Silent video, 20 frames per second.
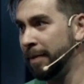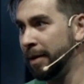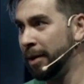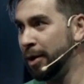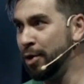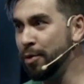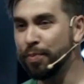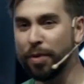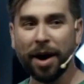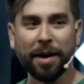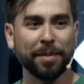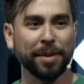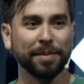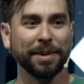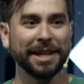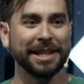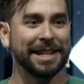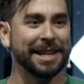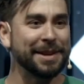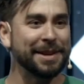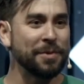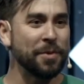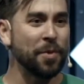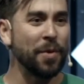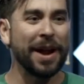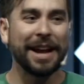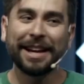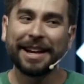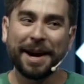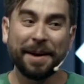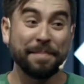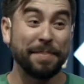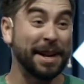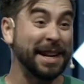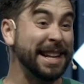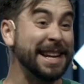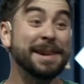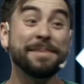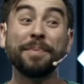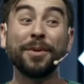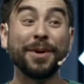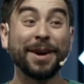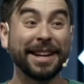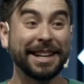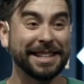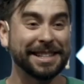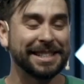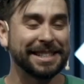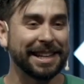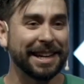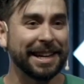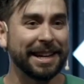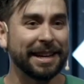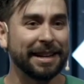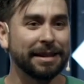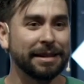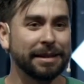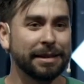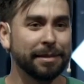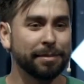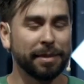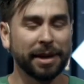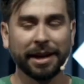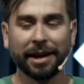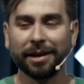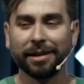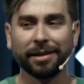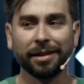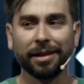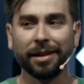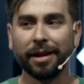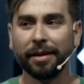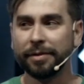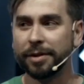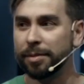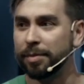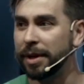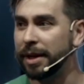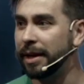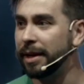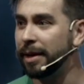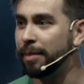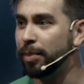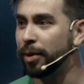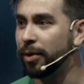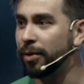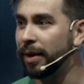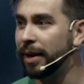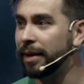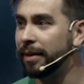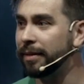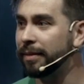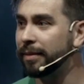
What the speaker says: You probably didn't wake up at any point and say, man, I'd love to be a hypocrite.